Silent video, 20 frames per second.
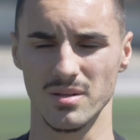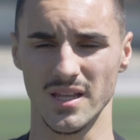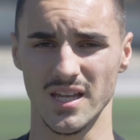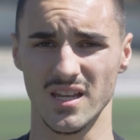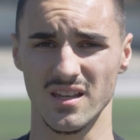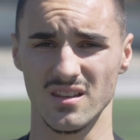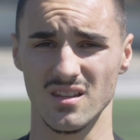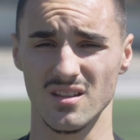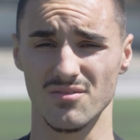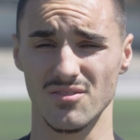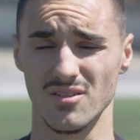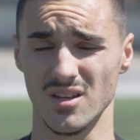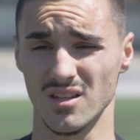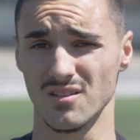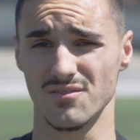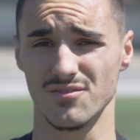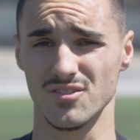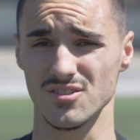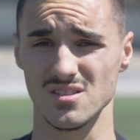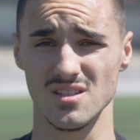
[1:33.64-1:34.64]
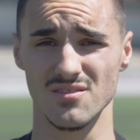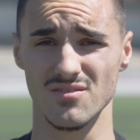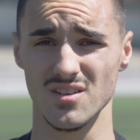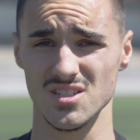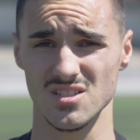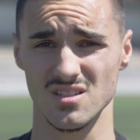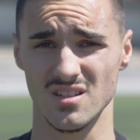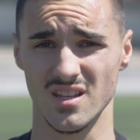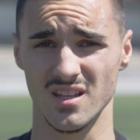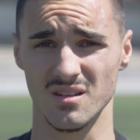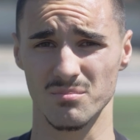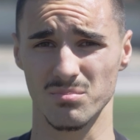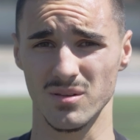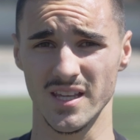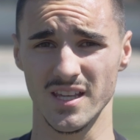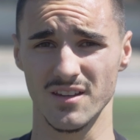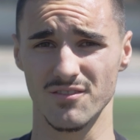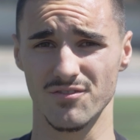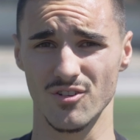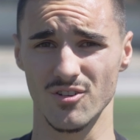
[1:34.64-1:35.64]
playing in the first division and
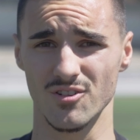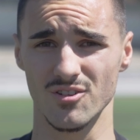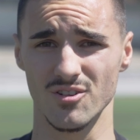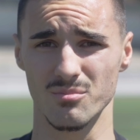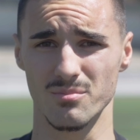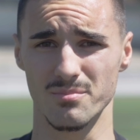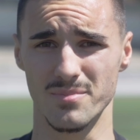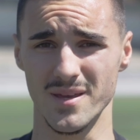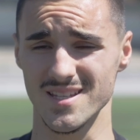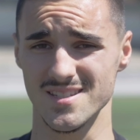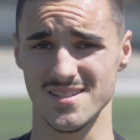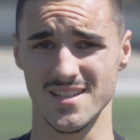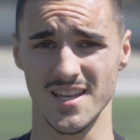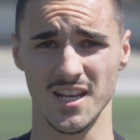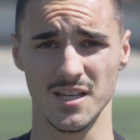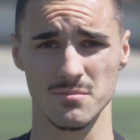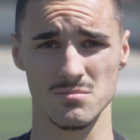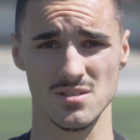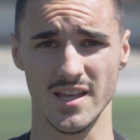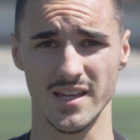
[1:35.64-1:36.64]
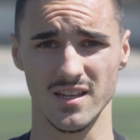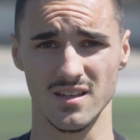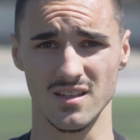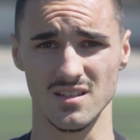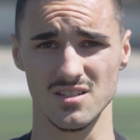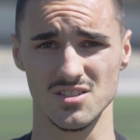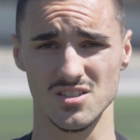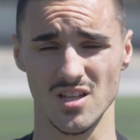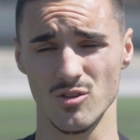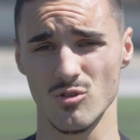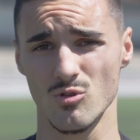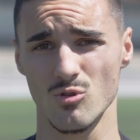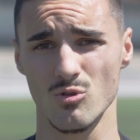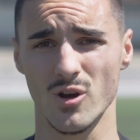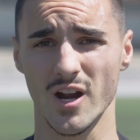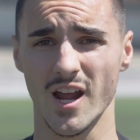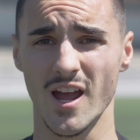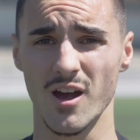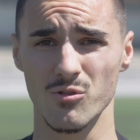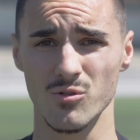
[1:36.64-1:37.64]
playing for big stadiums like Estádio do
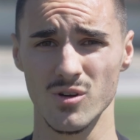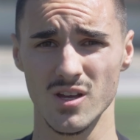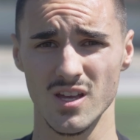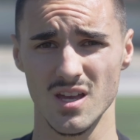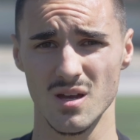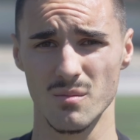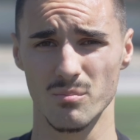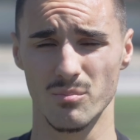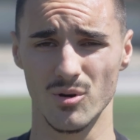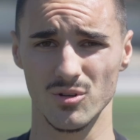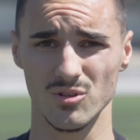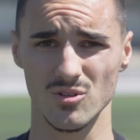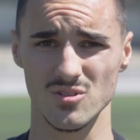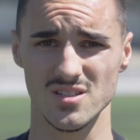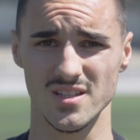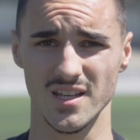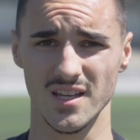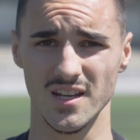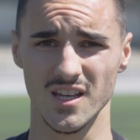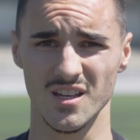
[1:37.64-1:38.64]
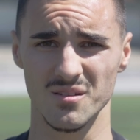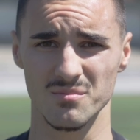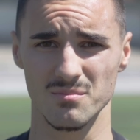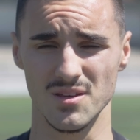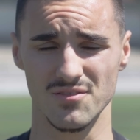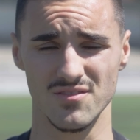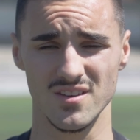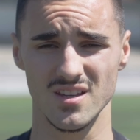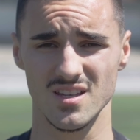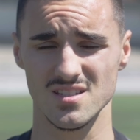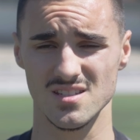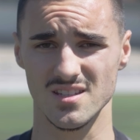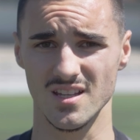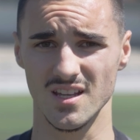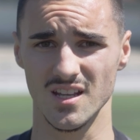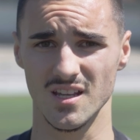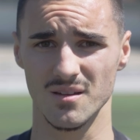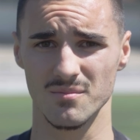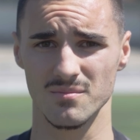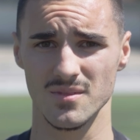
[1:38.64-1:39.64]
Dragão, Porto Stadium, Benfica
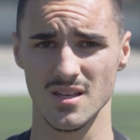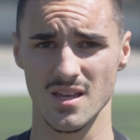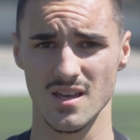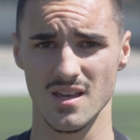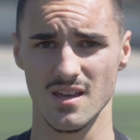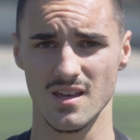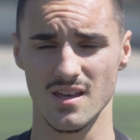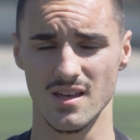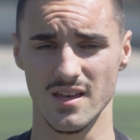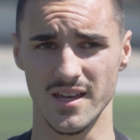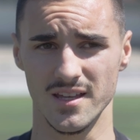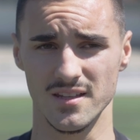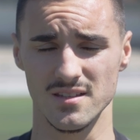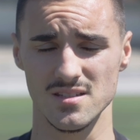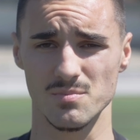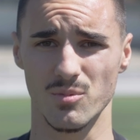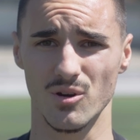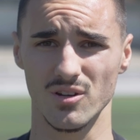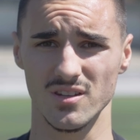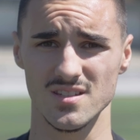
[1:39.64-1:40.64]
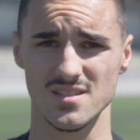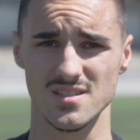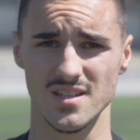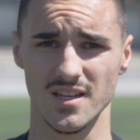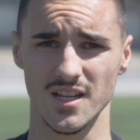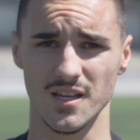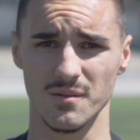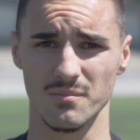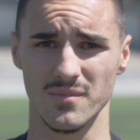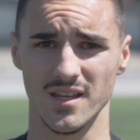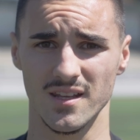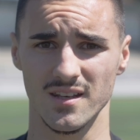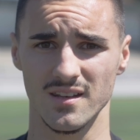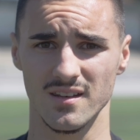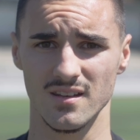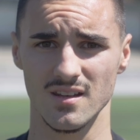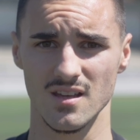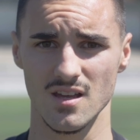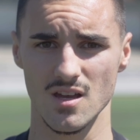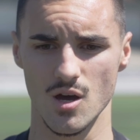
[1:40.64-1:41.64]
Stadium, and Sporting Stadium.
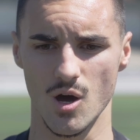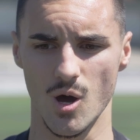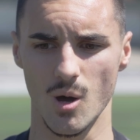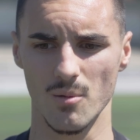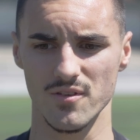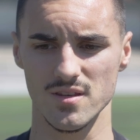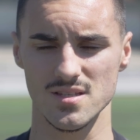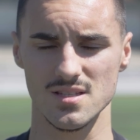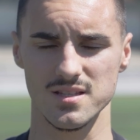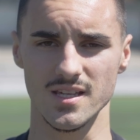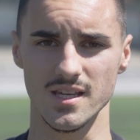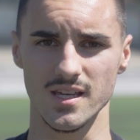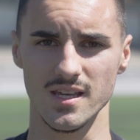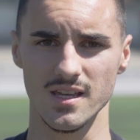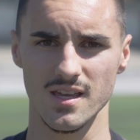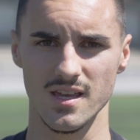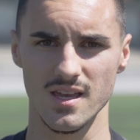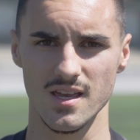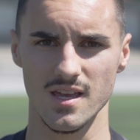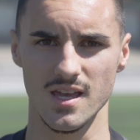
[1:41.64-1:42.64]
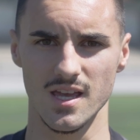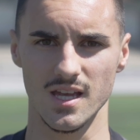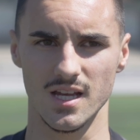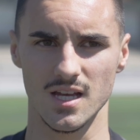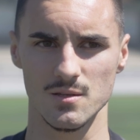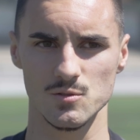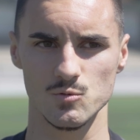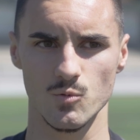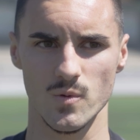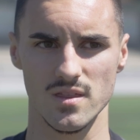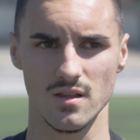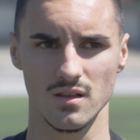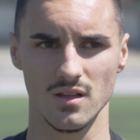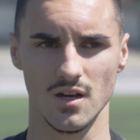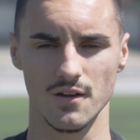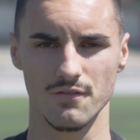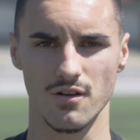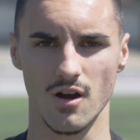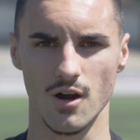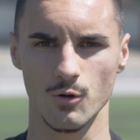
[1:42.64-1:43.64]
And obviously it comes with a
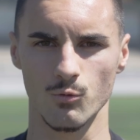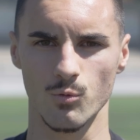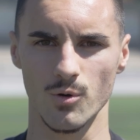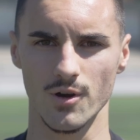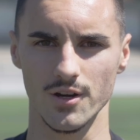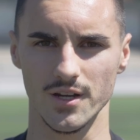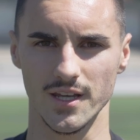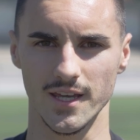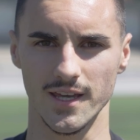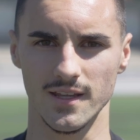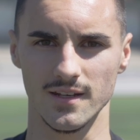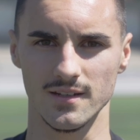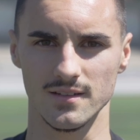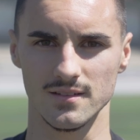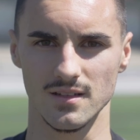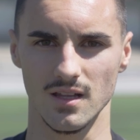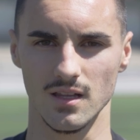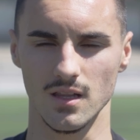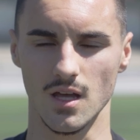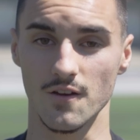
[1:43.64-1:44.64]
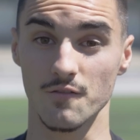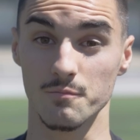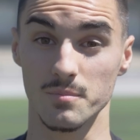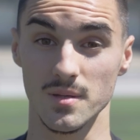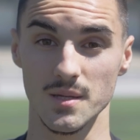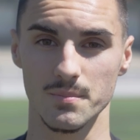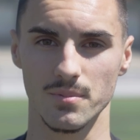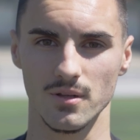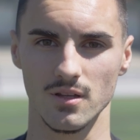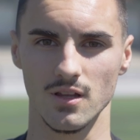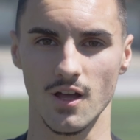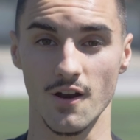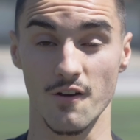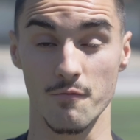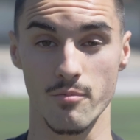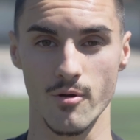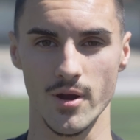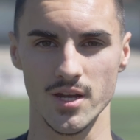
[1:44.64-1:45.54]
lot of hard work and a lot of people, a lot of